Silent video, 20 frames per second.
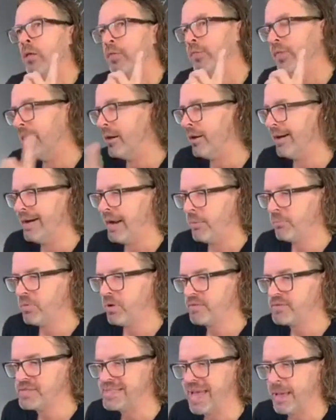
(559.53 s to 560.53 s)
There are a number
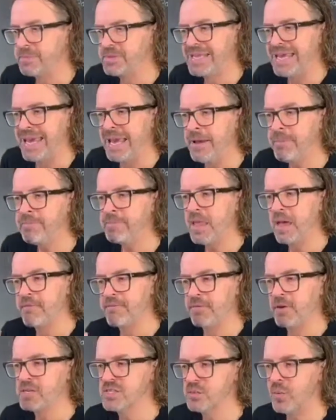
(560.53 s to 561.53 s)
of steps here.
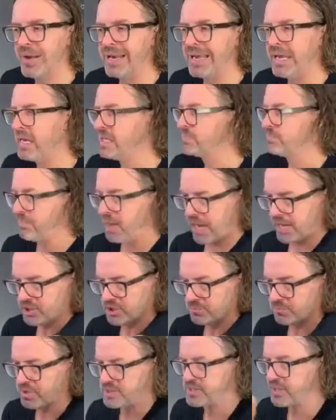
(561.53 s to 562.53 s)
First one is
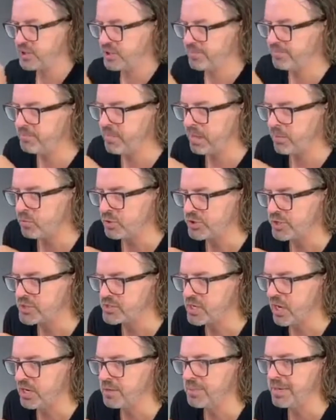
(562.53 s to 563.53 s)
patient position, which is
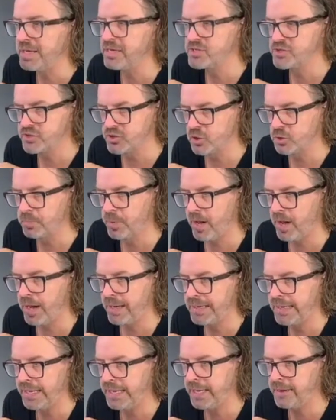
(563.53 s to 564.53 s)
going to be
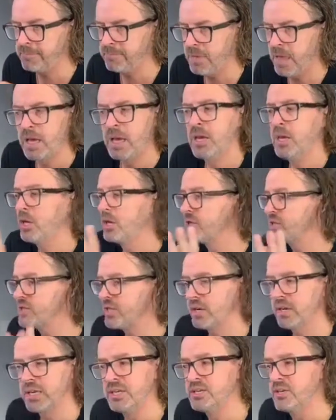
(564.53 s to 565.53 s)
supine here. You can
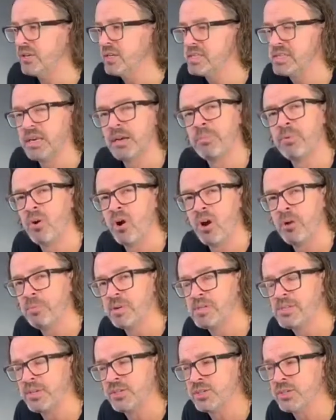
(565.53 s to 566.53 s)
certainly do this in a prone
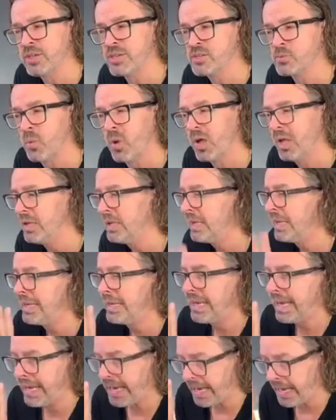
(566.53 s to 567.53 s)
position as well,
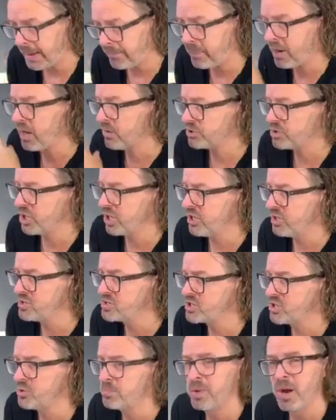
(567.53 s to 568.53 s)
but I'll show you
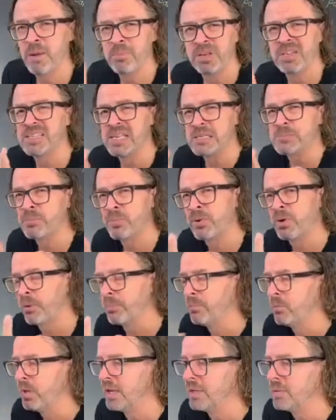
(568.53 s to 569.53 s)
supine because that's
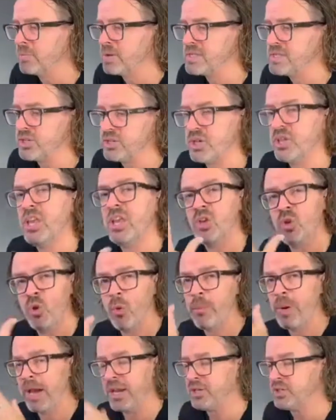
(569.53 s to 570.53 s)
probably the position that
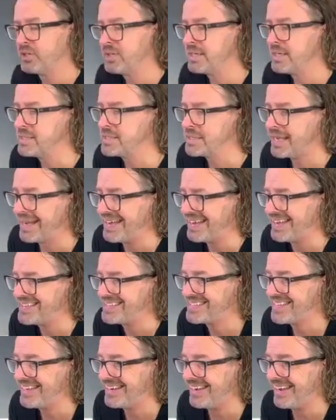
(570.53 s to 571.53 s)
your patient is
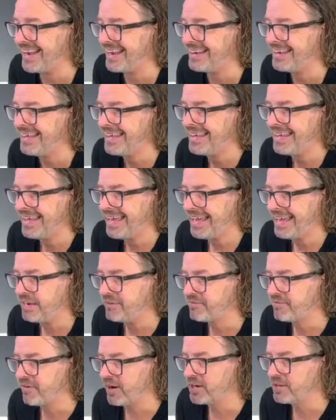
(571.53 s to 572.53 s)
seated
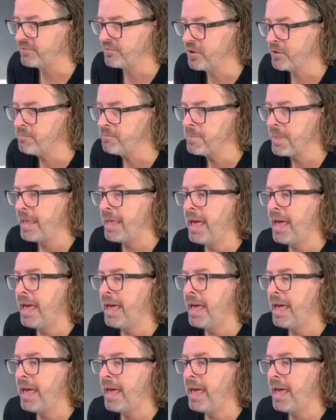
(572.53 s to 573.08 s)
in front of you.